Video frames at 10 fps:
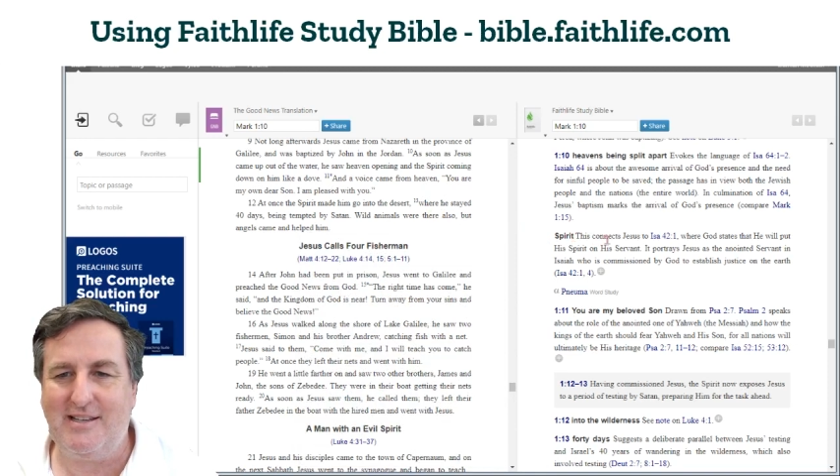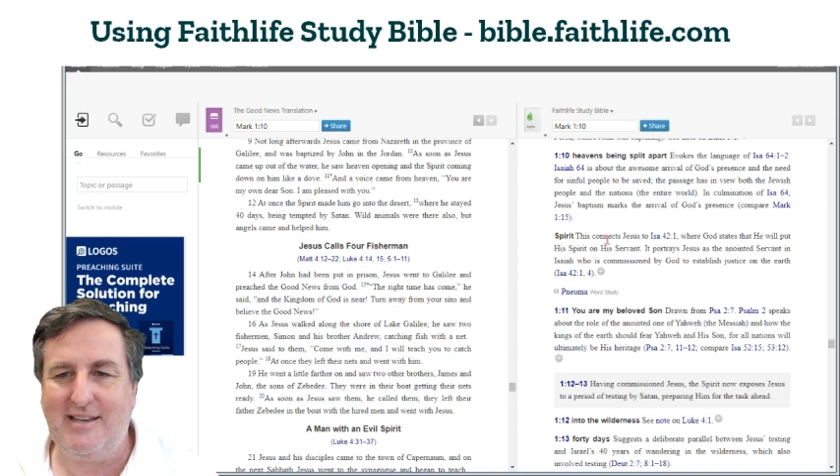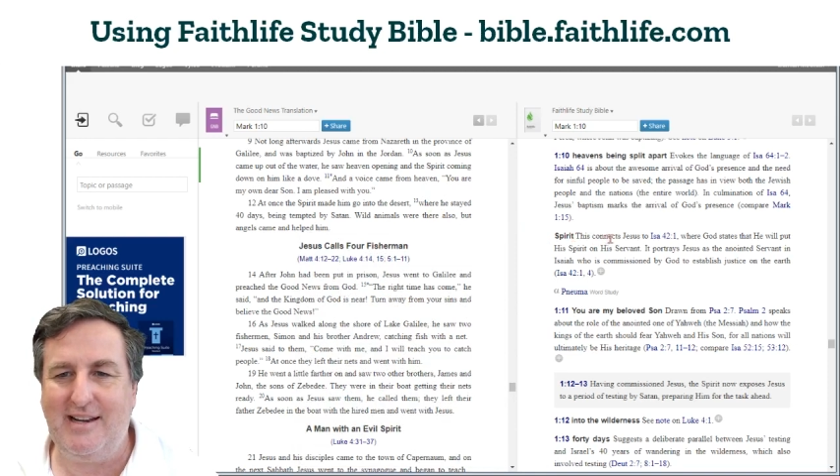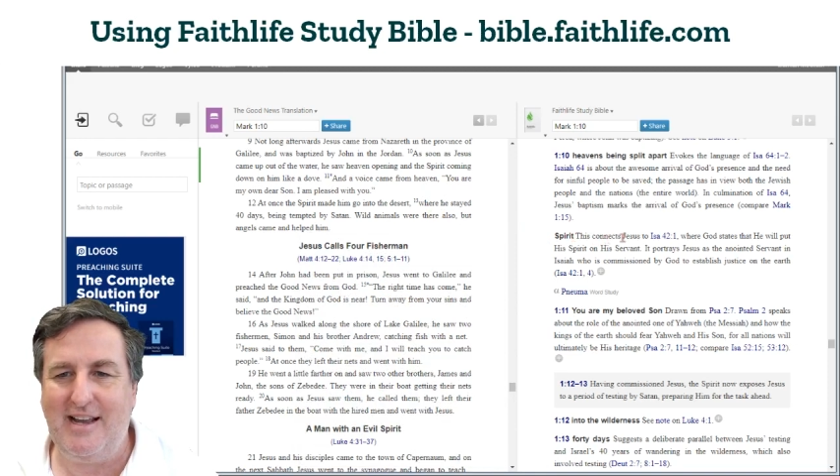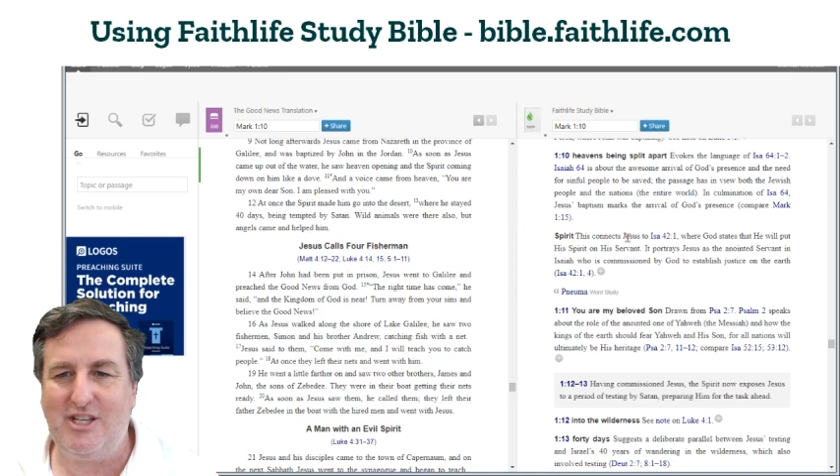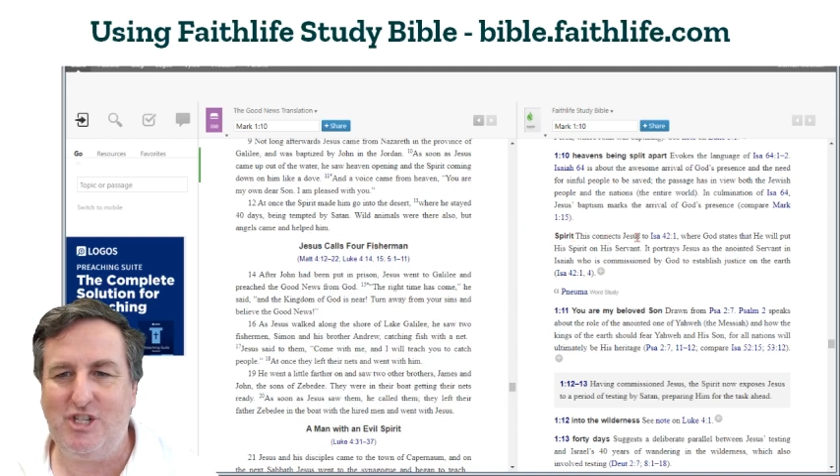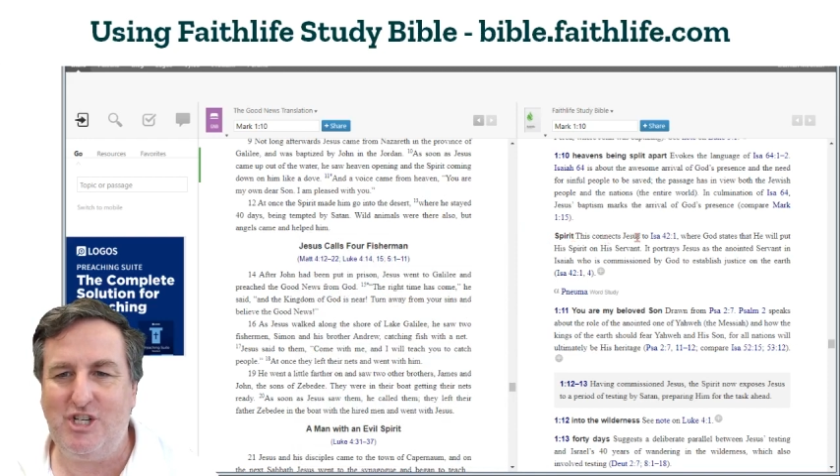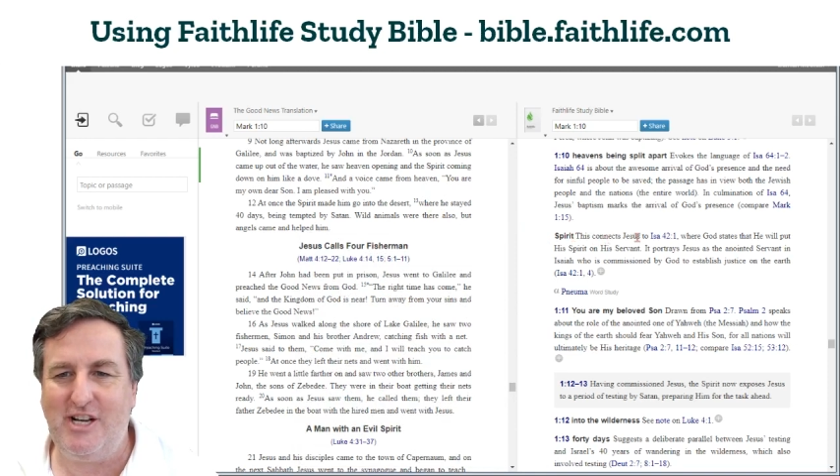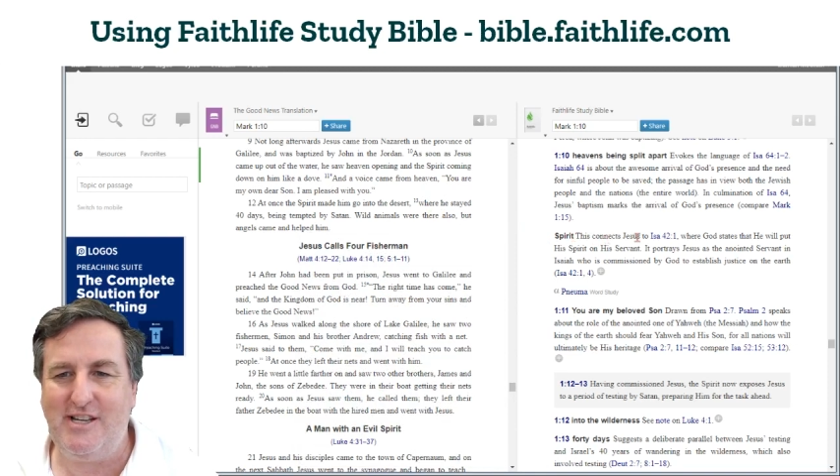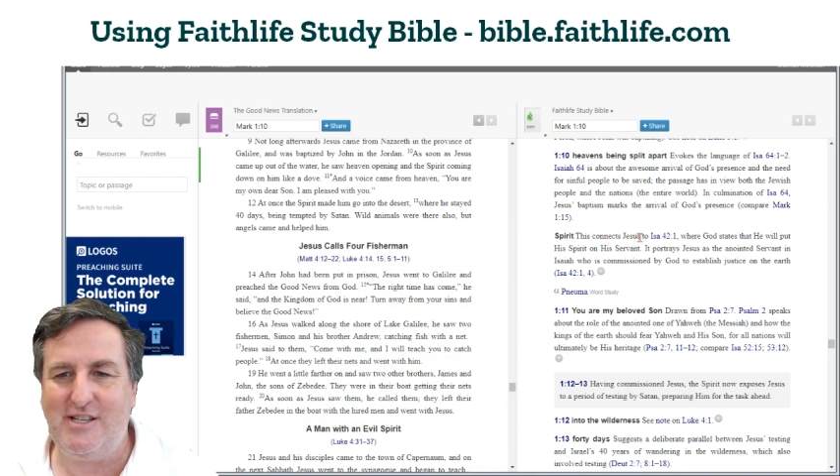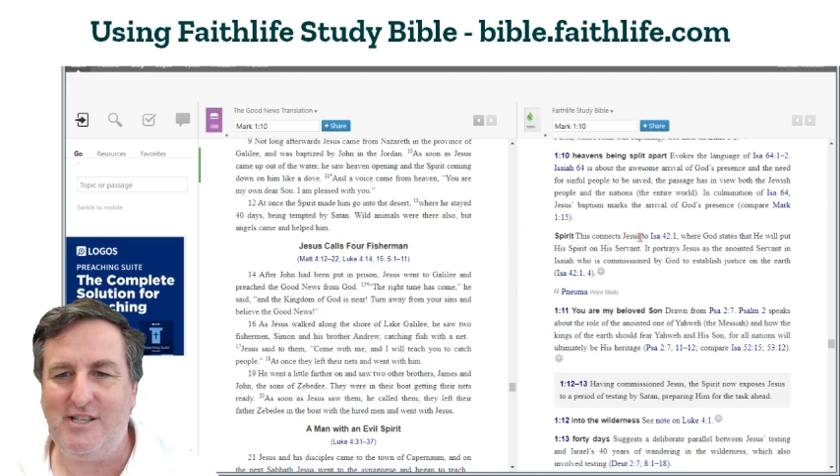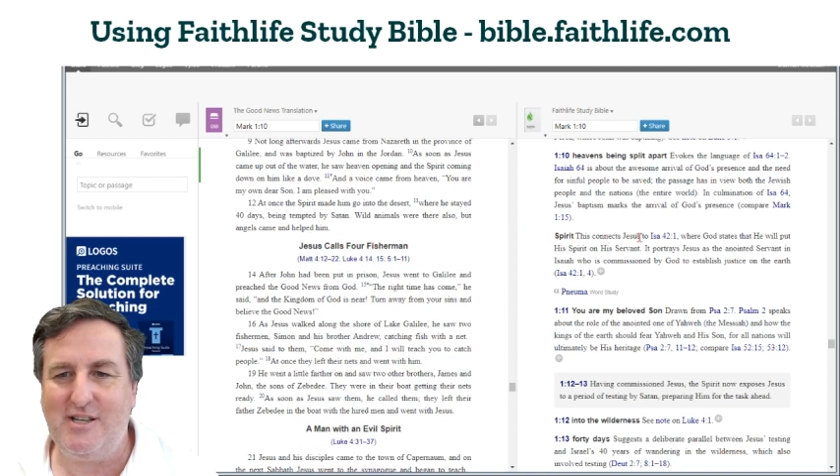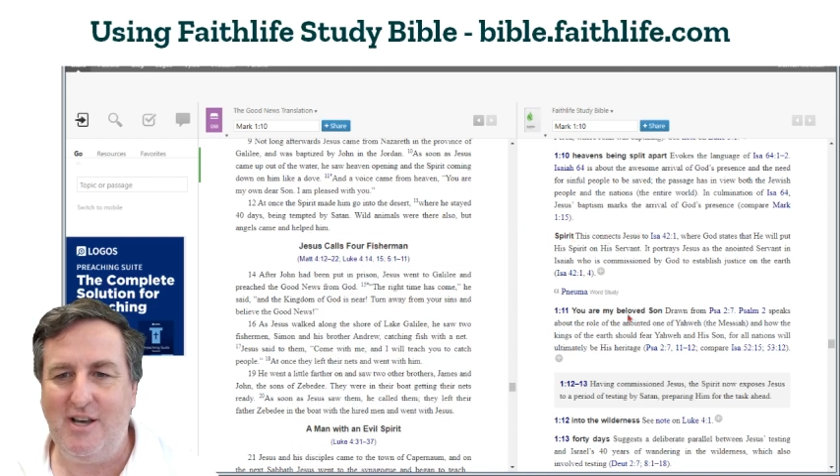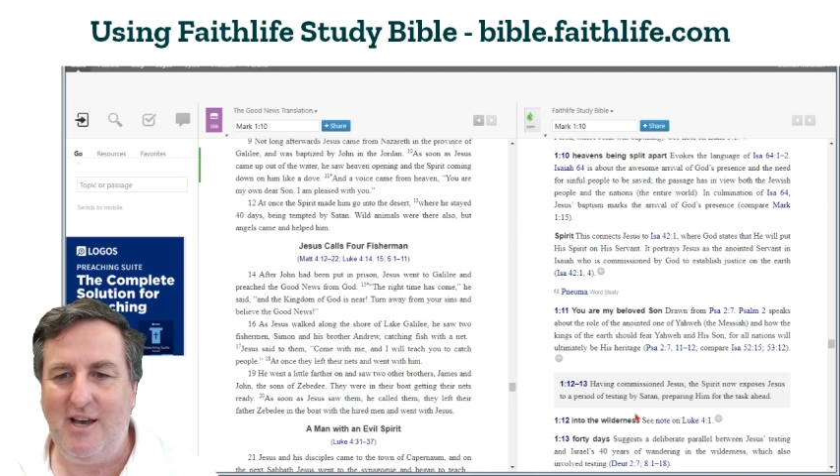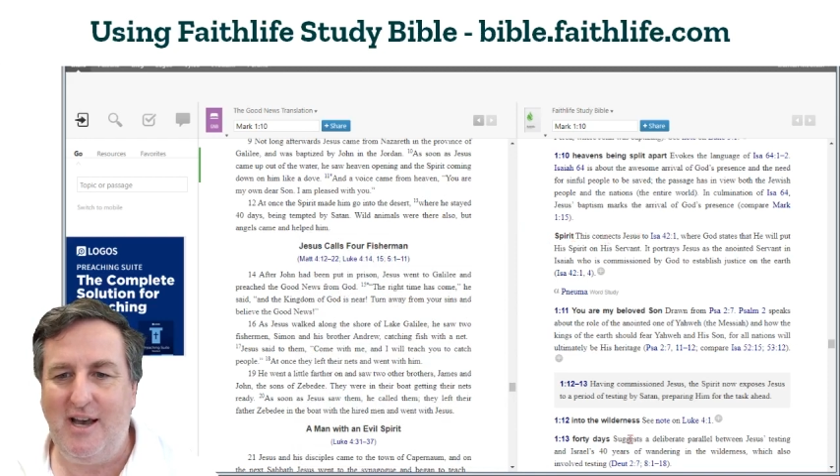connects Jesus
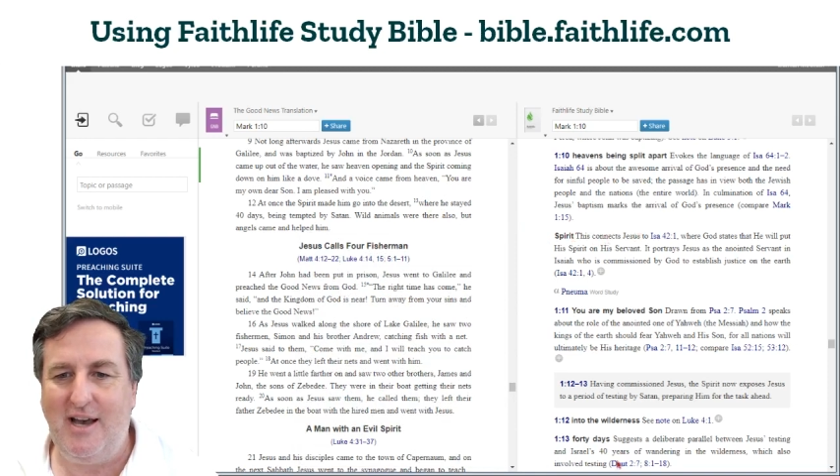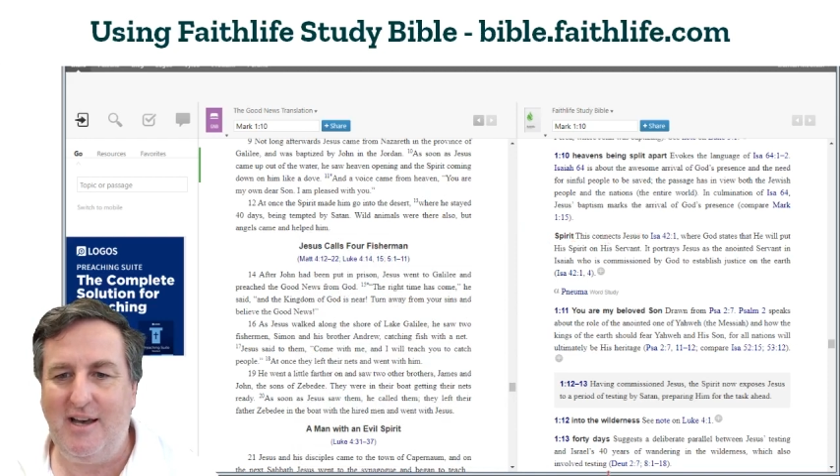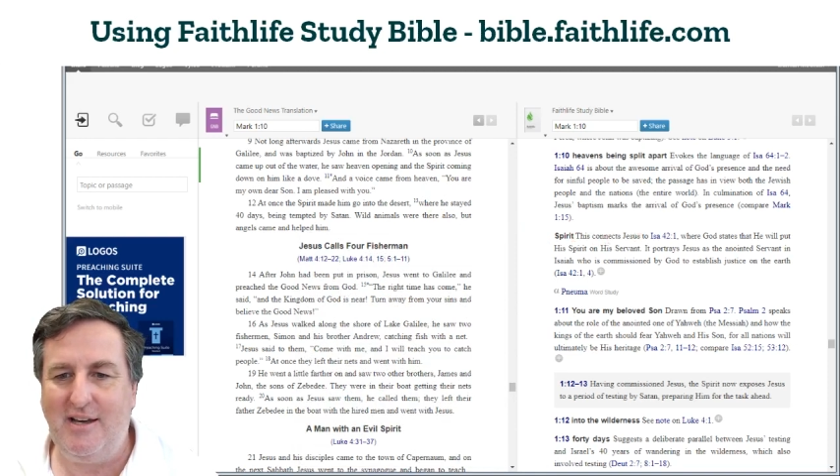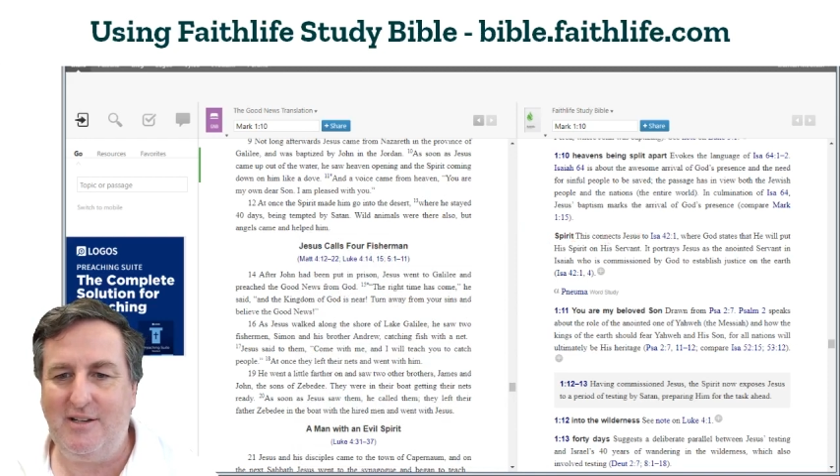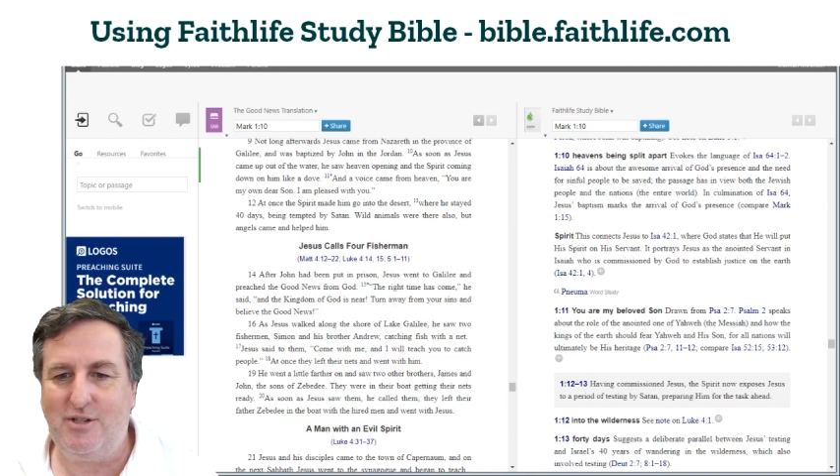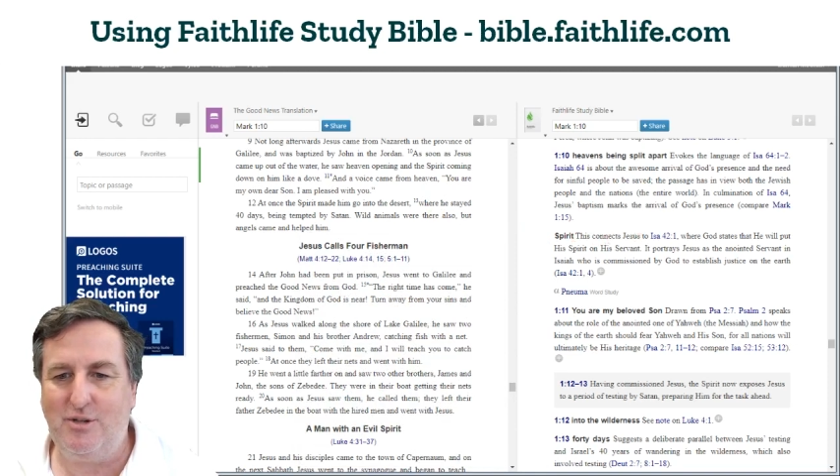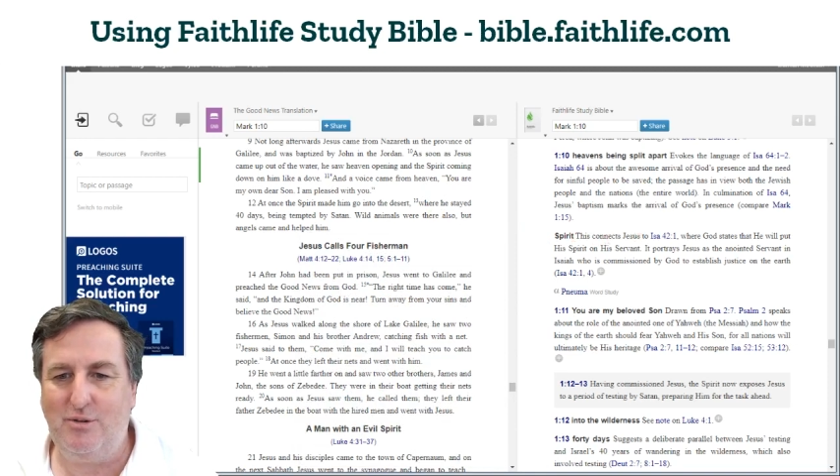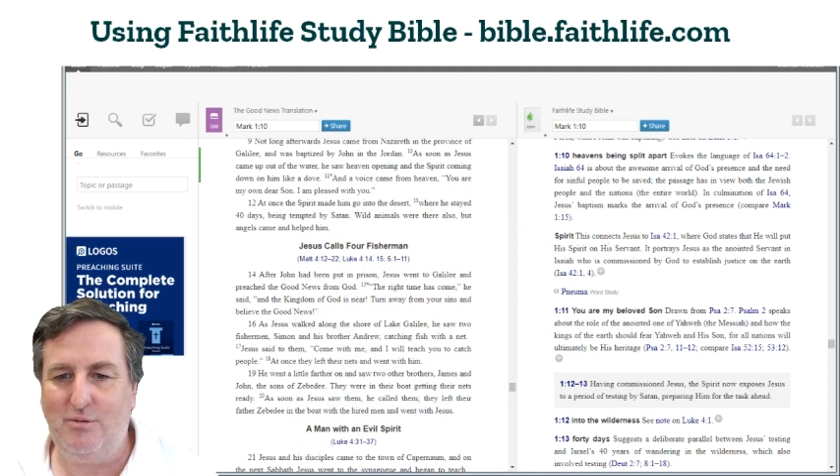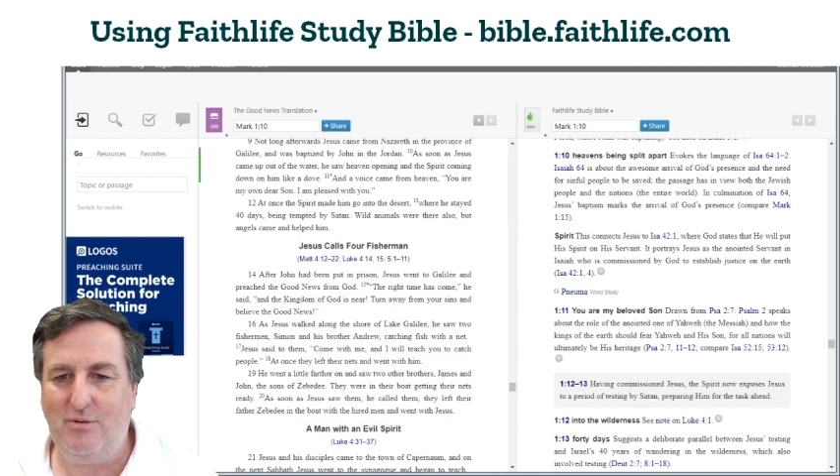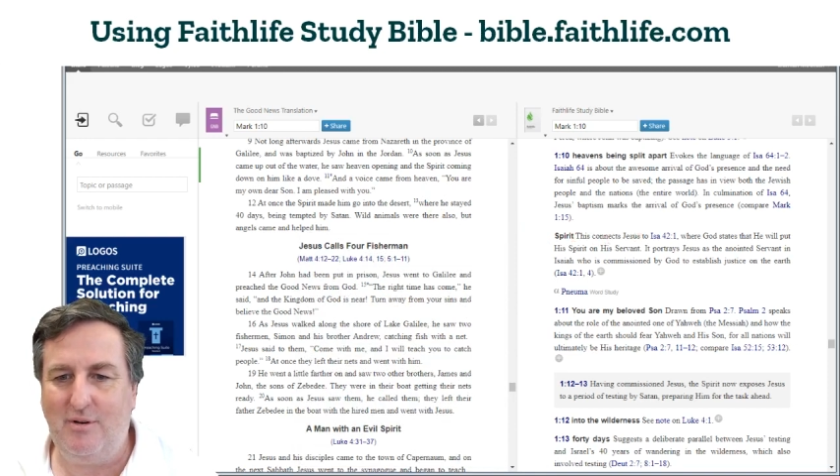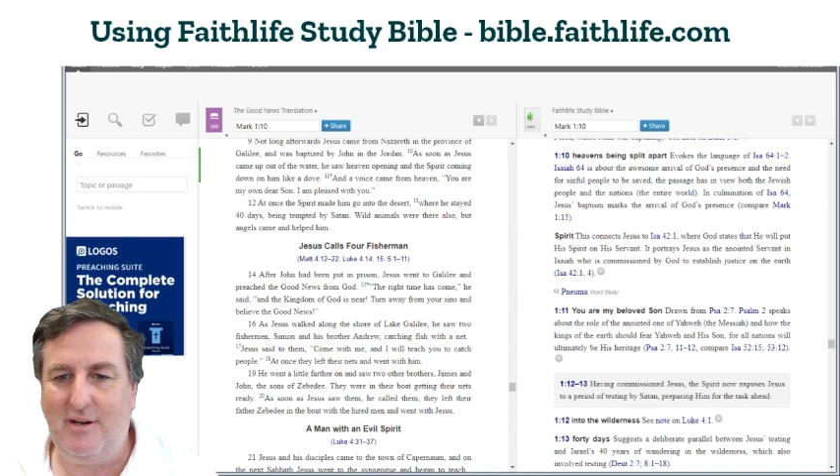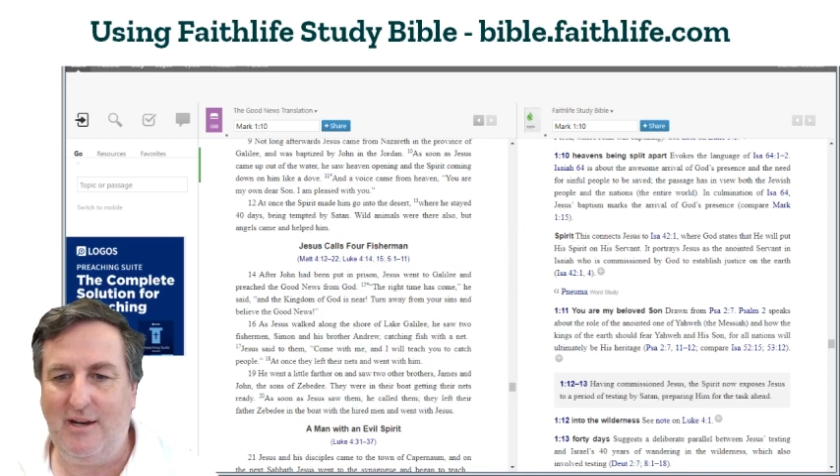to,